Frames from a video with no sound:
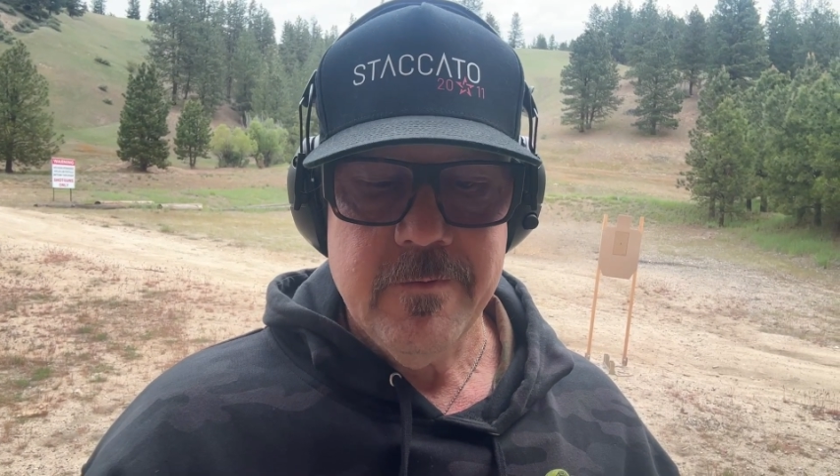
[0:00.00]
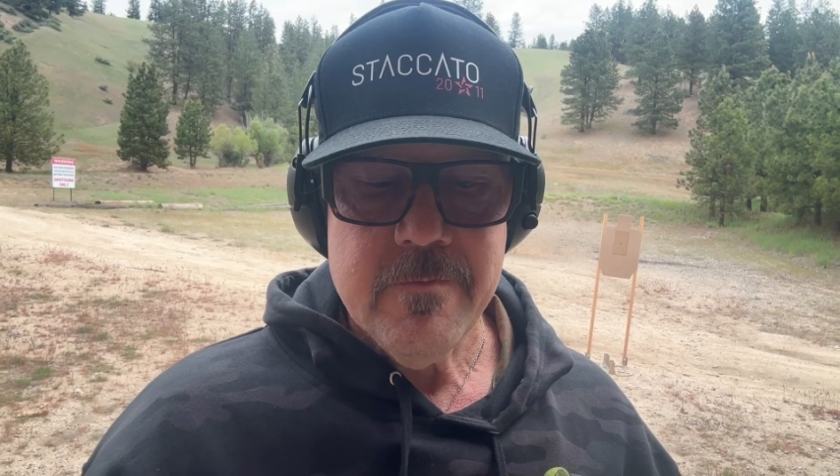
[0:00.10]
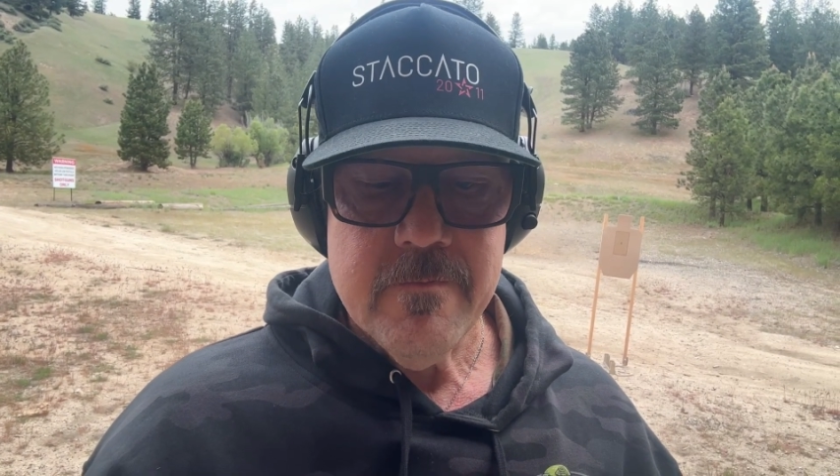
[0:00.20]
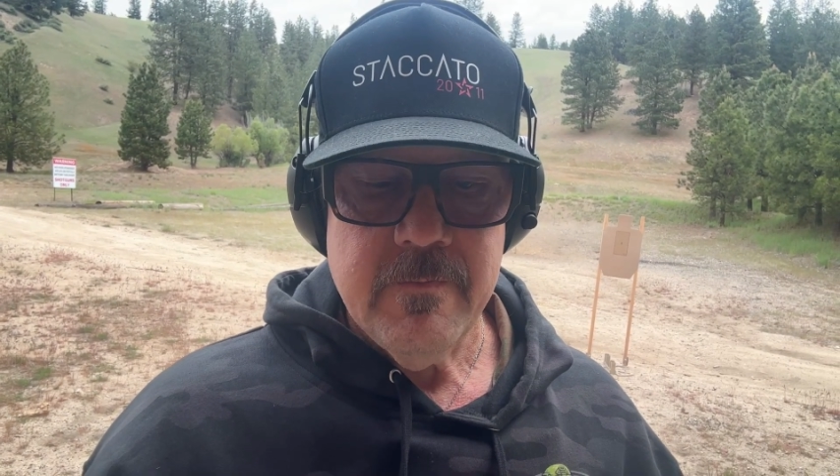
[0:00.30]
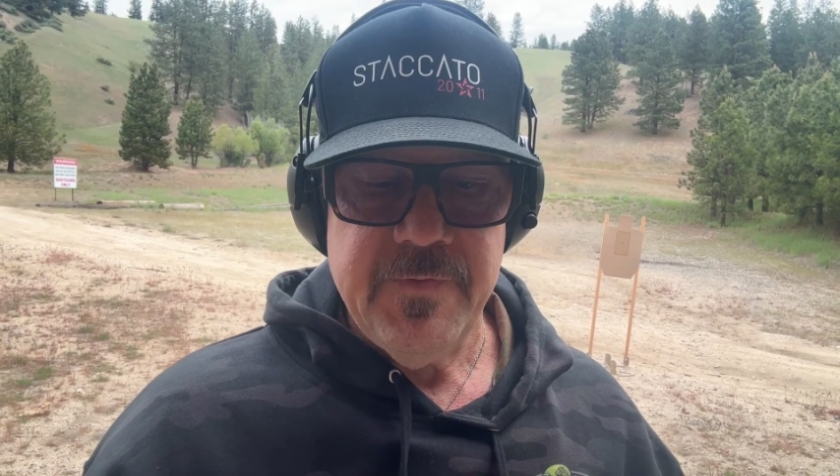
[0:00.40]

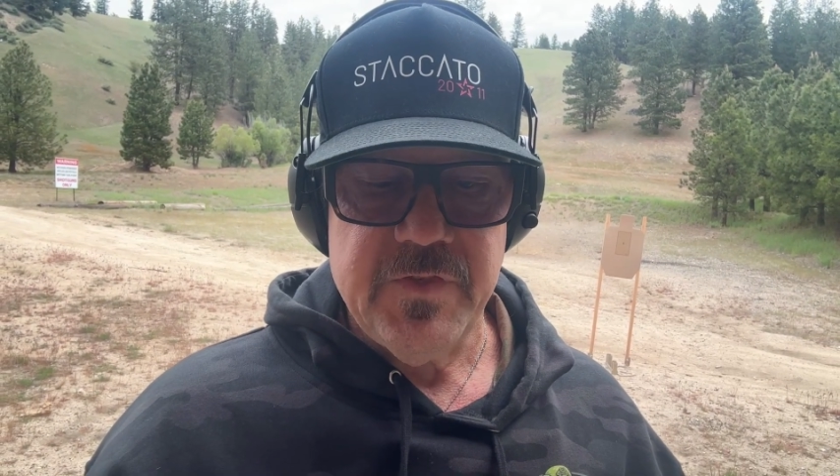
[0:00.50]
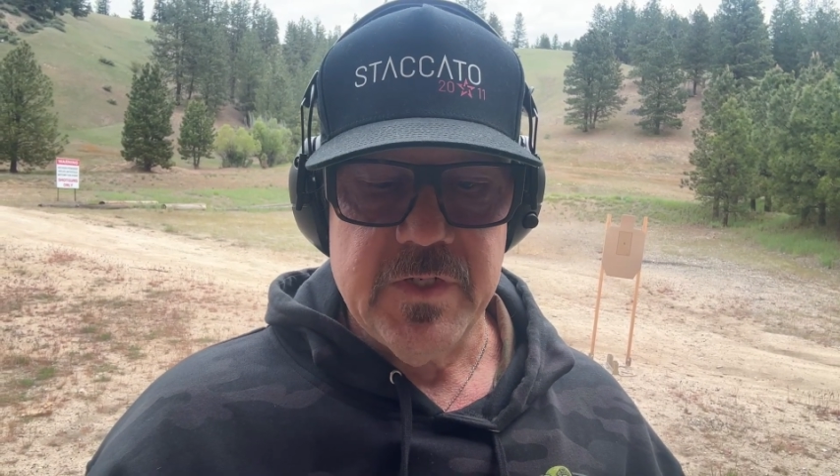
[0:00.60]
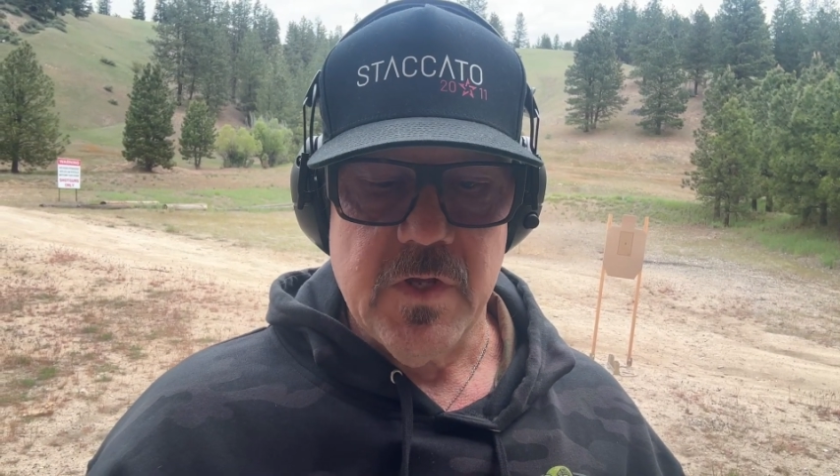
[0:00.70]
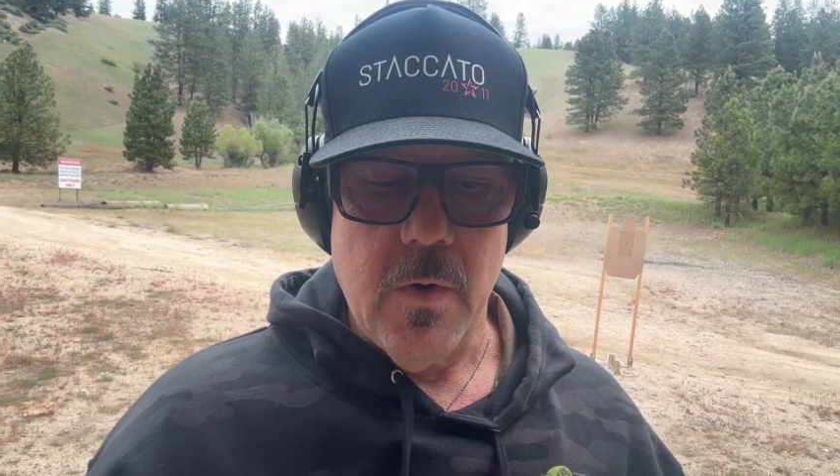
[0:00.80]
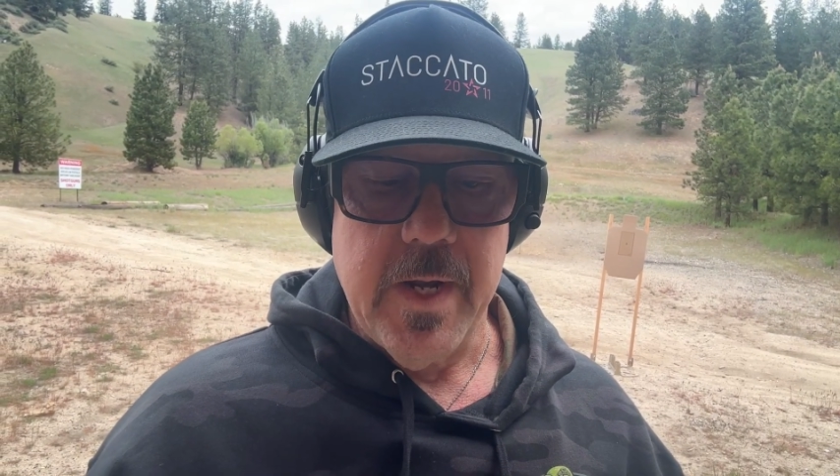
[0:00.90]
If
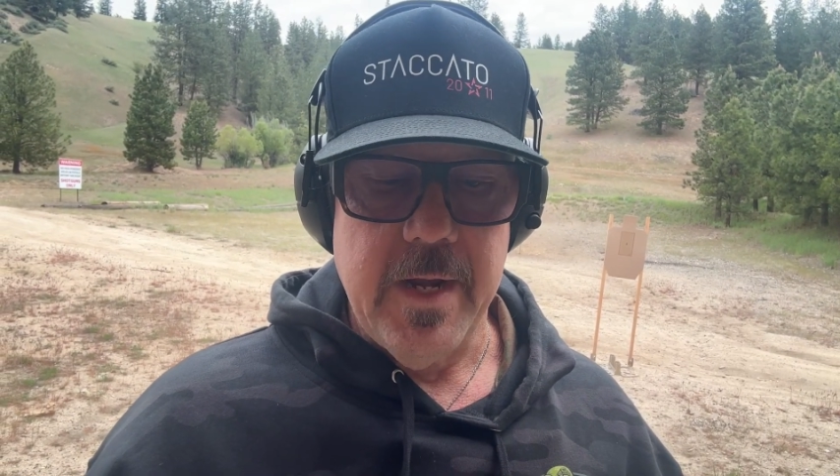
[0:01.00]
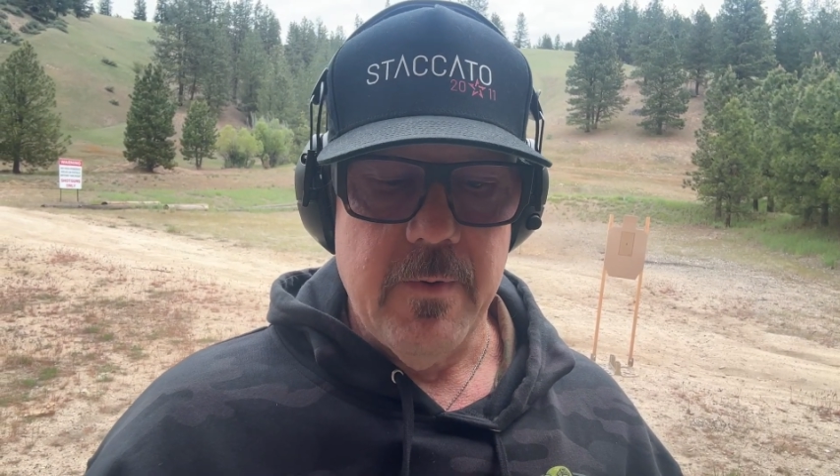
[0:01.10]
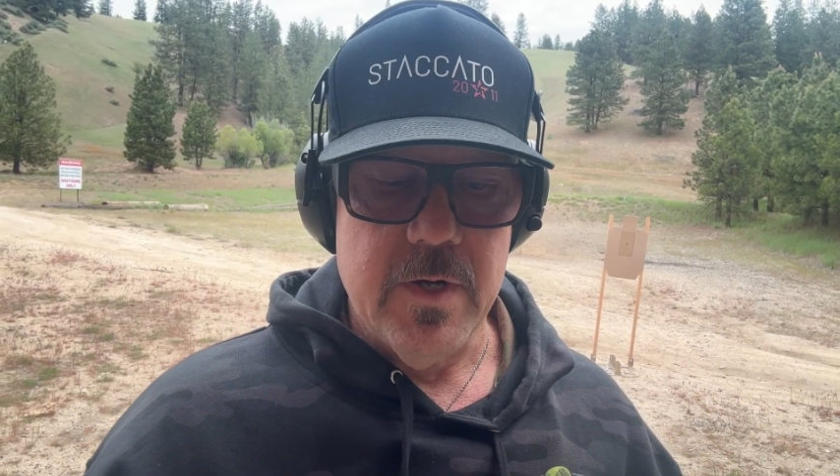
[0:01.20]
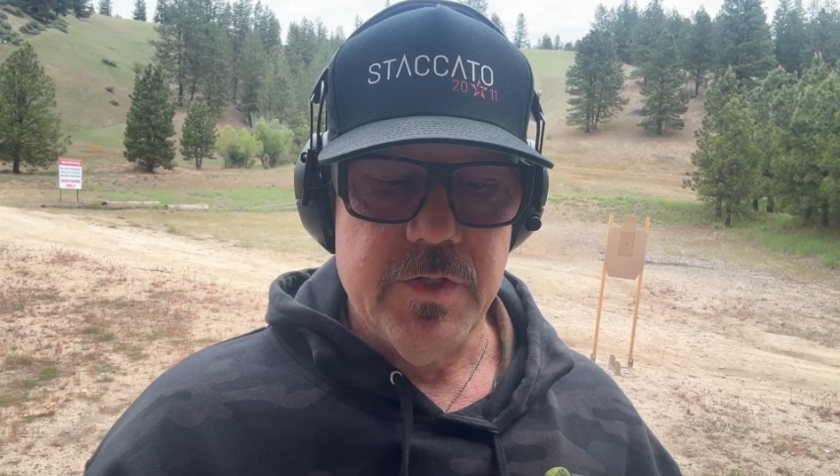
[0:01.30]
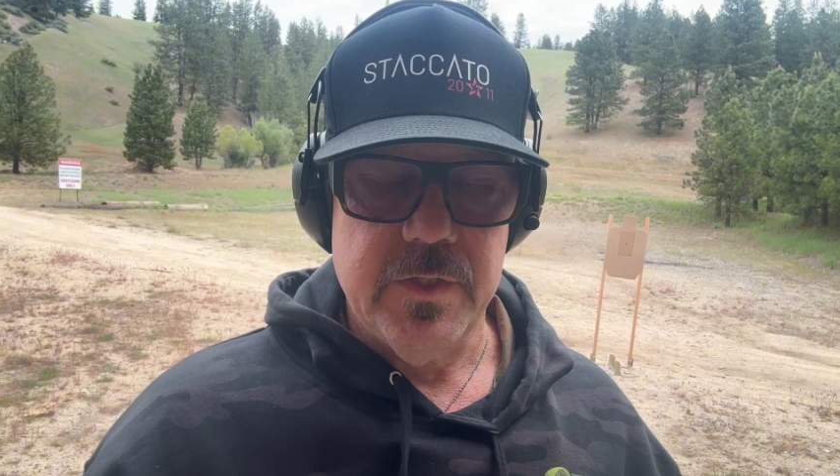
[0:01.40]
she's going
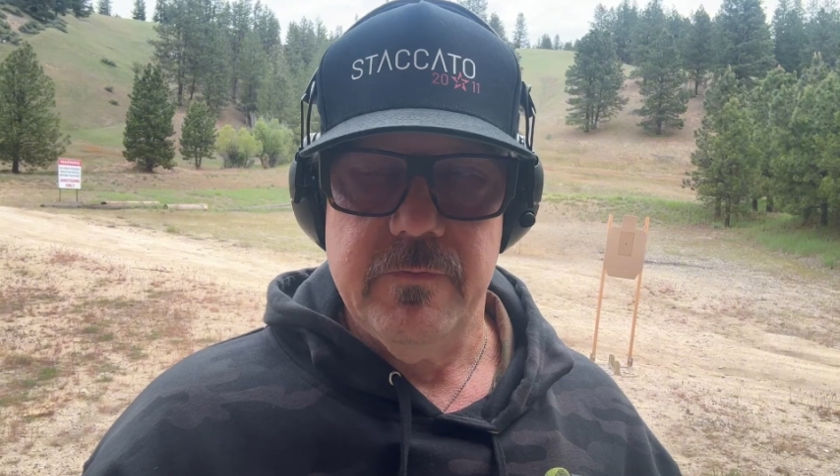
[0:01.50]
anywhere